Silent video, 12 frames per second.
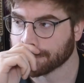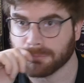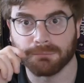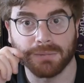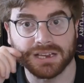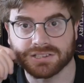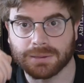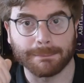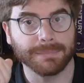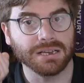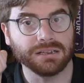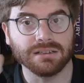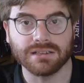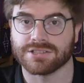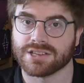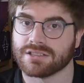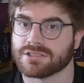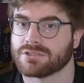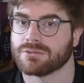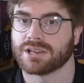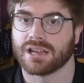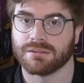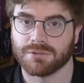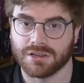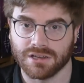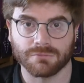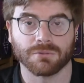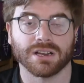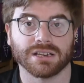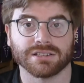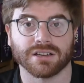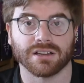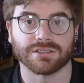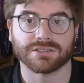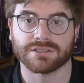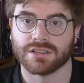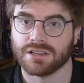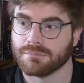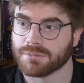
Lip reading: makes complete sense to a gamer. It really does.